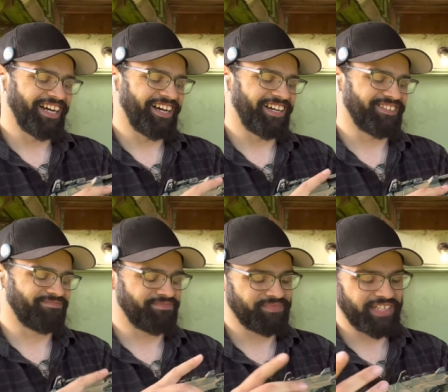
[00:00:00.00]

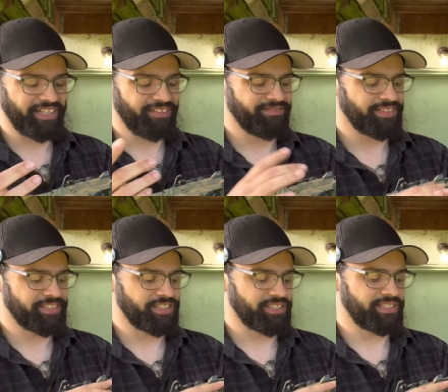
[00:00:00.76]
um, you know,
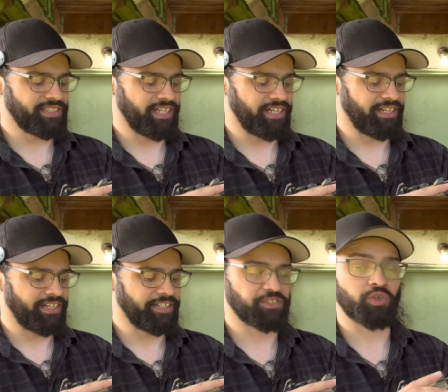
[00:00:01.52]
it's just, uh,
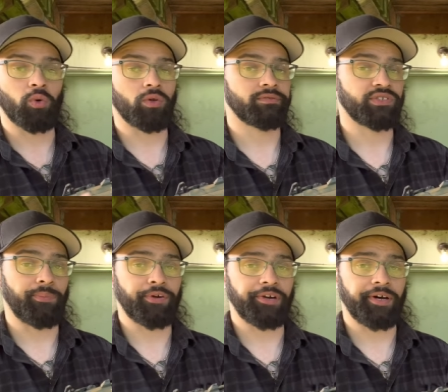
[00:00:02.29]
it's cool. So I
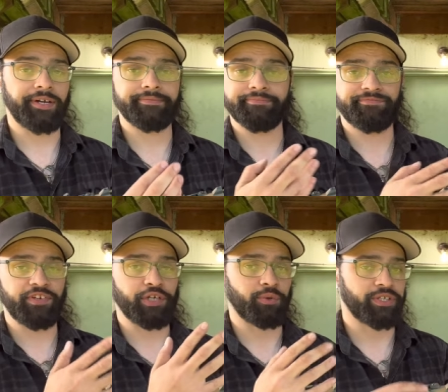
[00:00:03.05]
put it on,
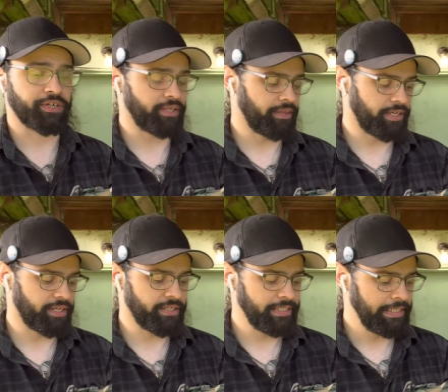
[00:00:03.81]
figured it wouldn't hurt
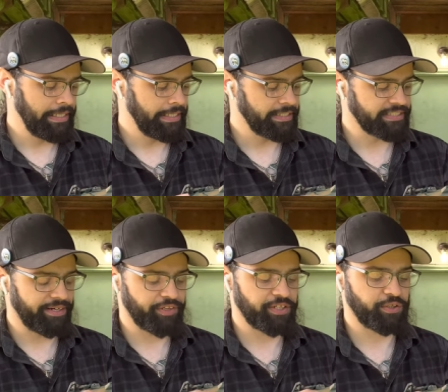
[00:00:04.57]
anything. Doesn't have
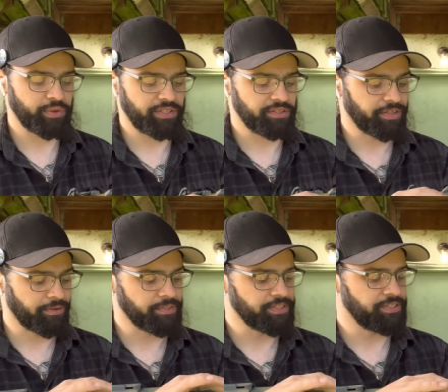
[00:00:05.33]
anything to do with the
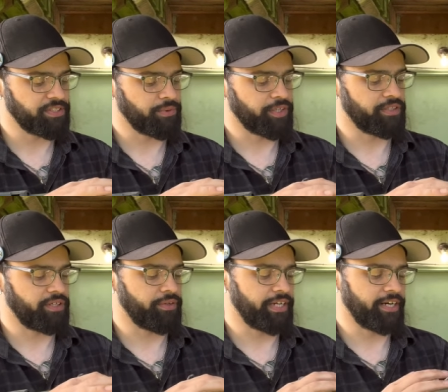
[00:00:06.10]
internals, so we're good to
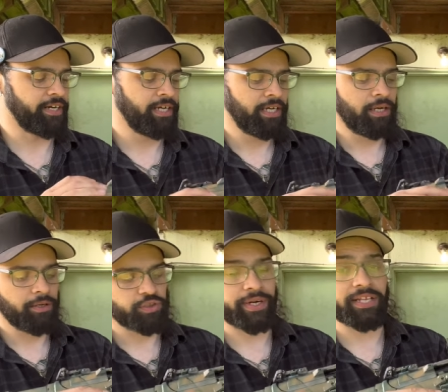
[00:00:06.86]
go there.
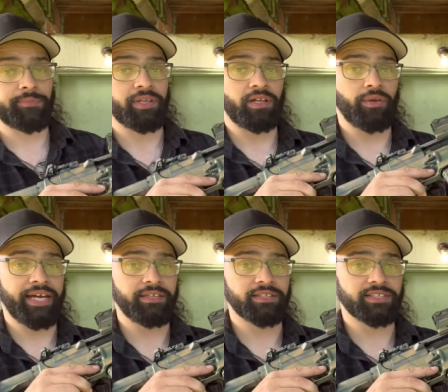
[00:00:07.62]
Directly below
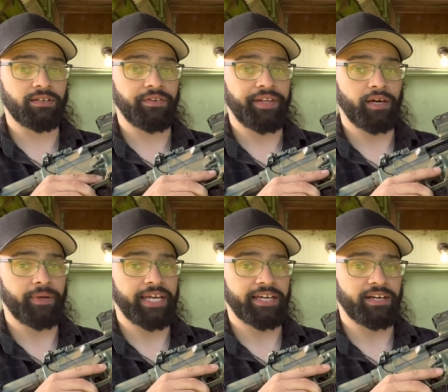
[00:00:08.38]
that, this little nub
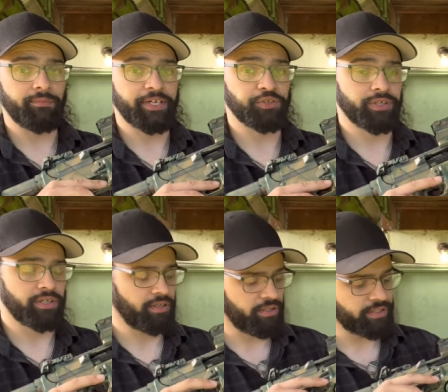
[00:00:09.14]
hanging out my trigger
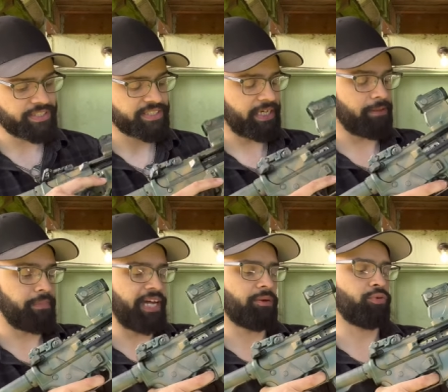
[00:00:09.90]
guard is a
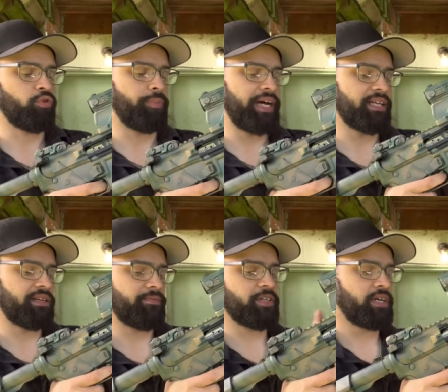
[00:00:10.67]
Magpul BAD
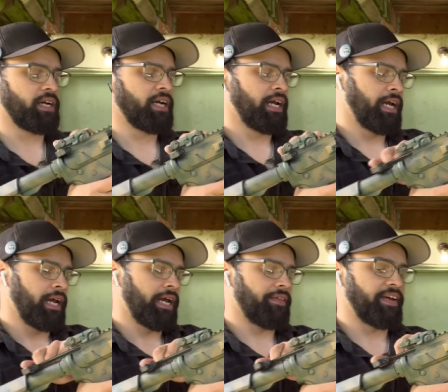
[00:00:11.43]
lever,
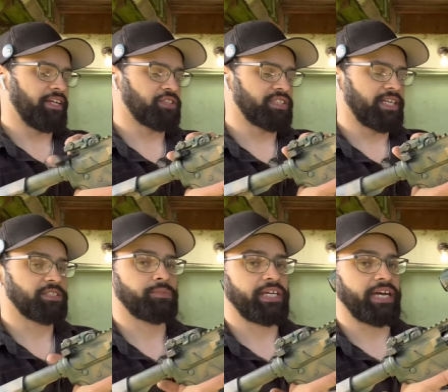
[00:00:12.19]
and that just lets me